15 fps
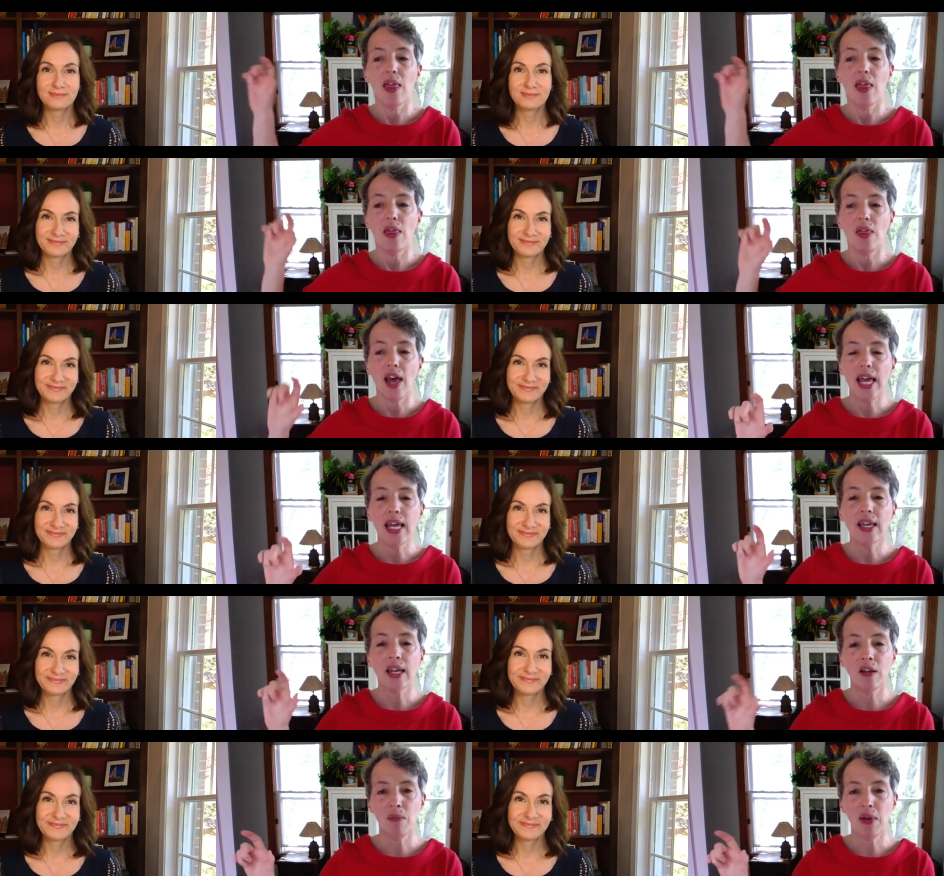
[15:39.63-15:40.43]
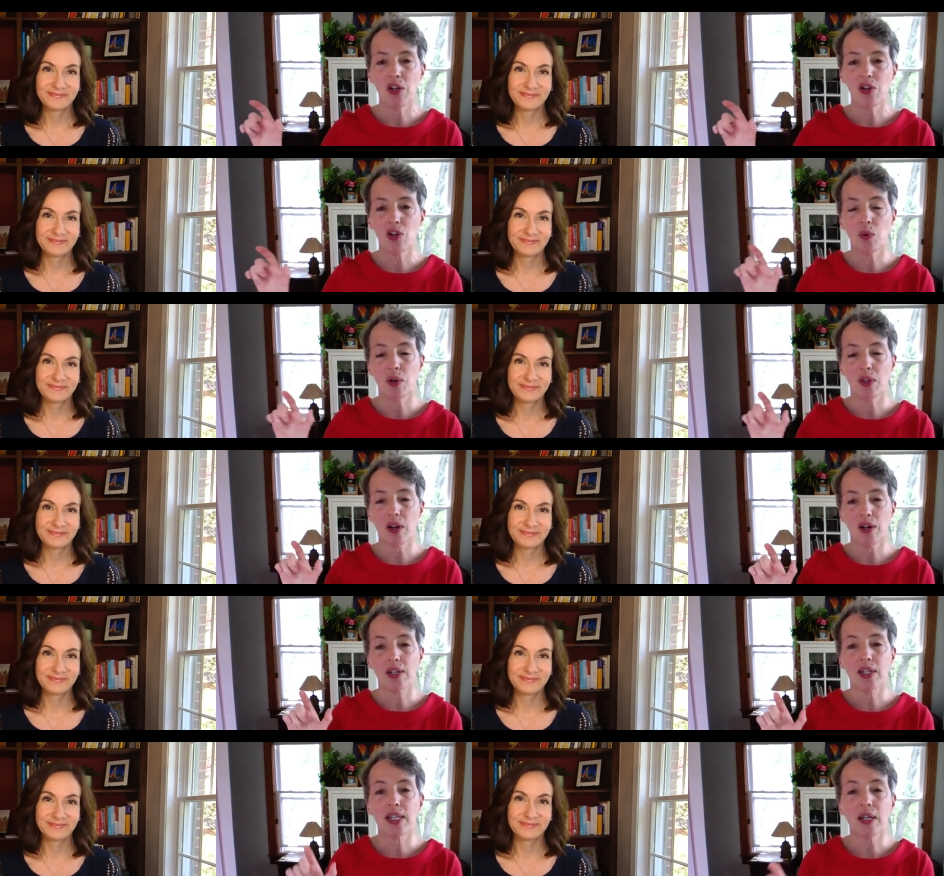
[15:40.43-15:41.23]
Speaker 1: they can measure with
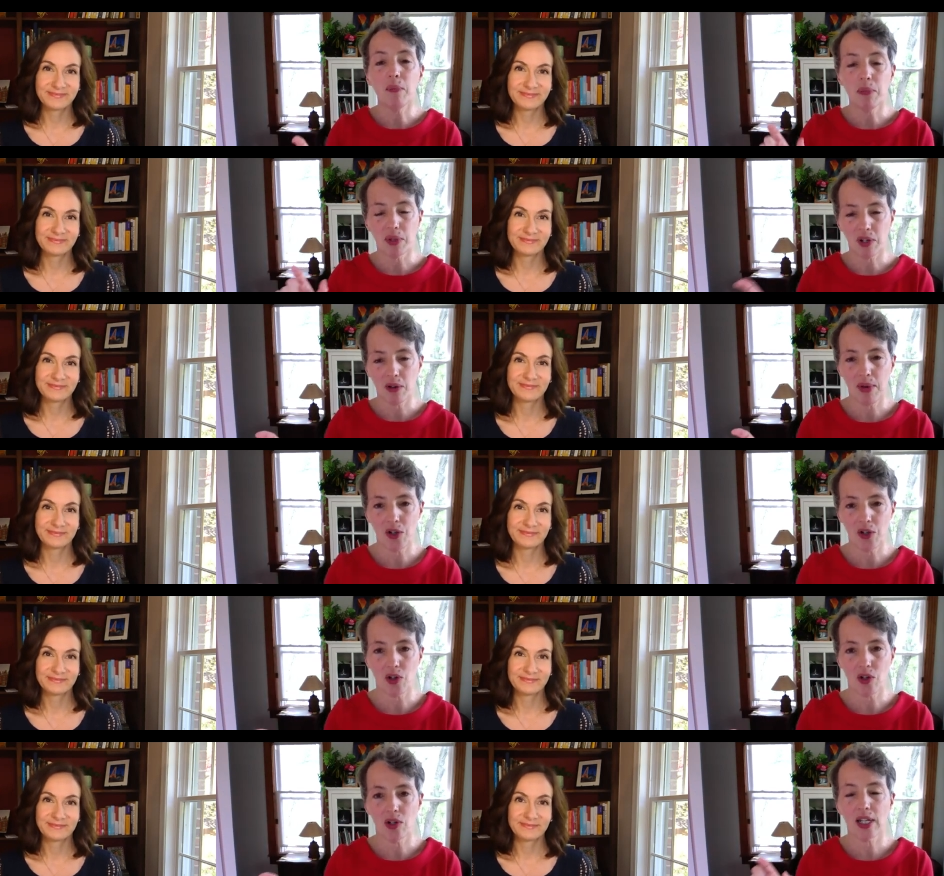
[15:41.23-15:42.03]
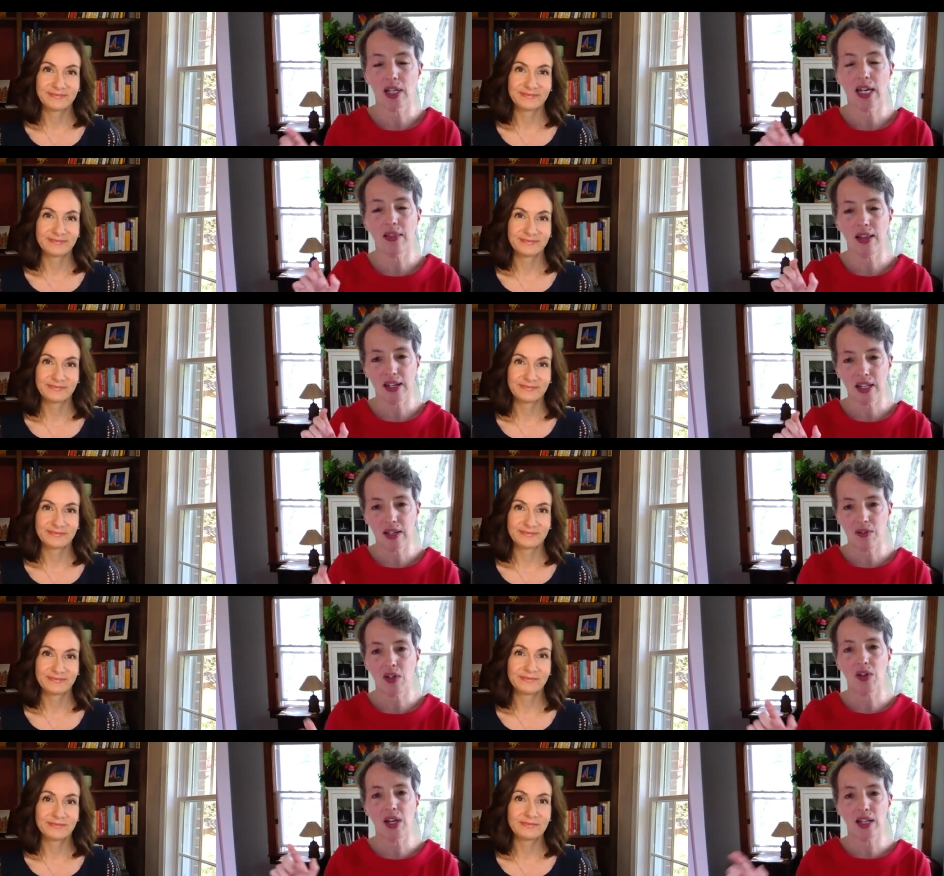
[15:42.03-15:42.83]
our simpler measures like the
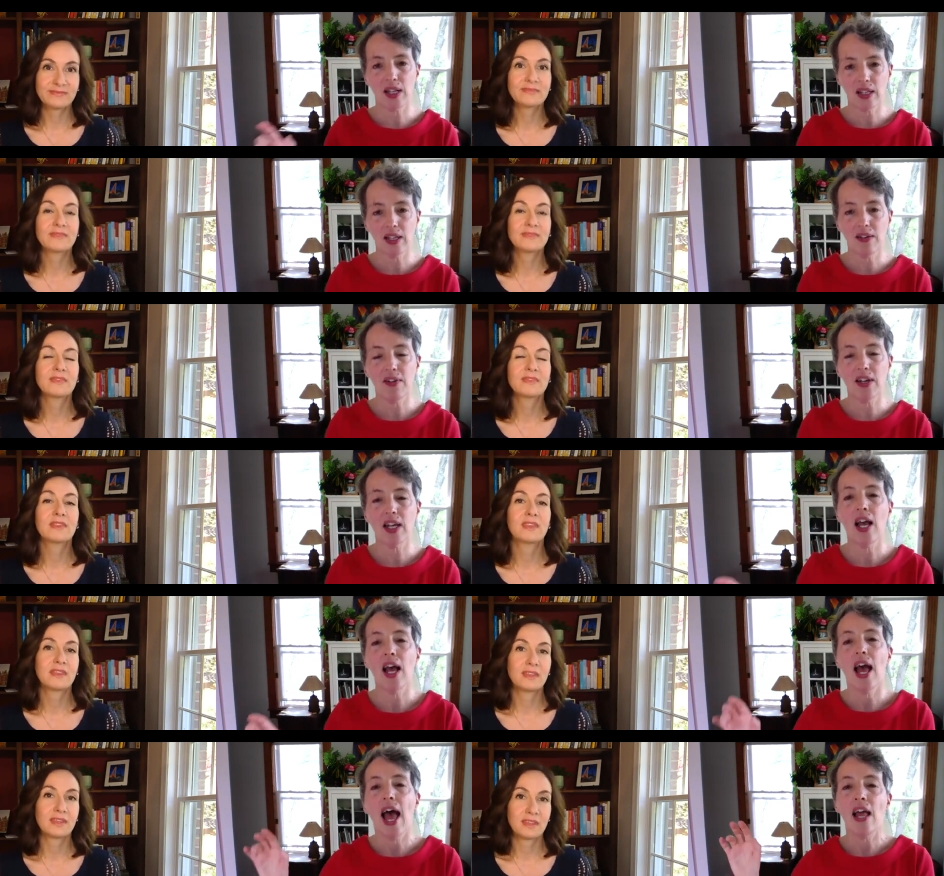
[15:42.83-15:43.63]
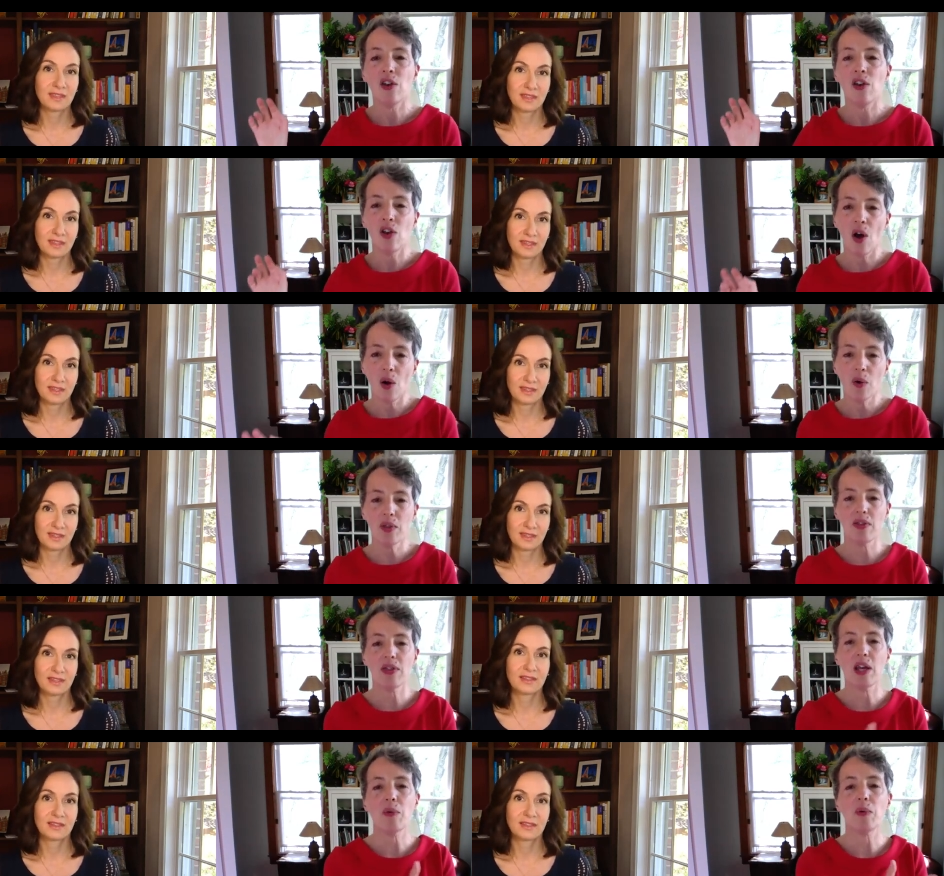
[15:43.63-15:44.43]
activities of daily living and know
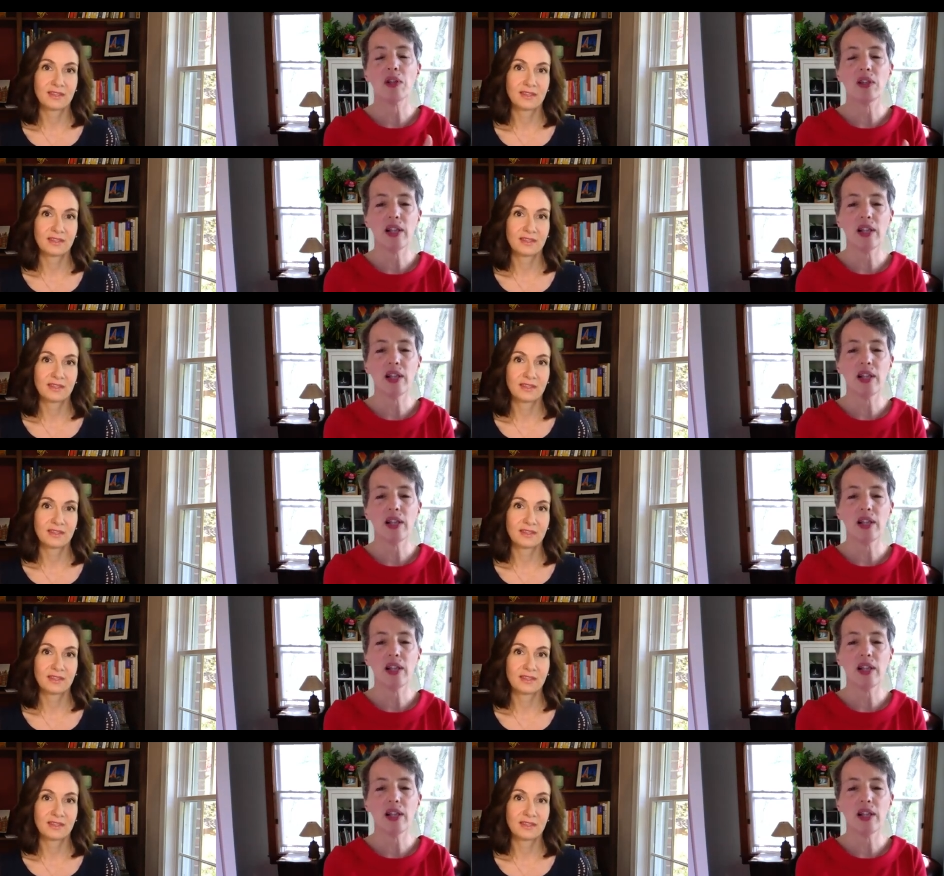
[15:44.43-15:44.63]
that they will